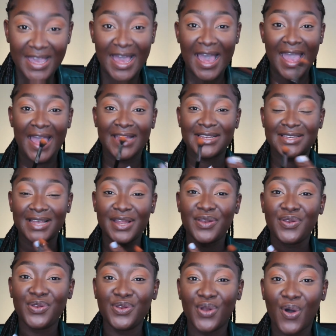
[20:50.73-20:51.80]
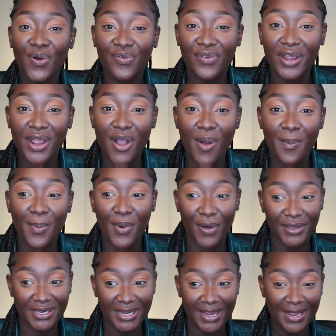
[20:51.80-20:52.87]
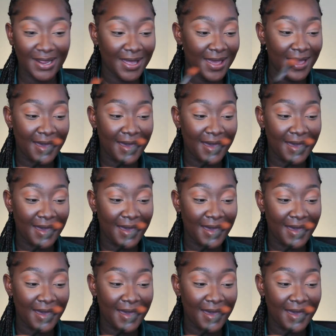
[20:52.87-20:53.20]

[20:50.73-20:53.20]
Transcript: I had done no freaking onboarding.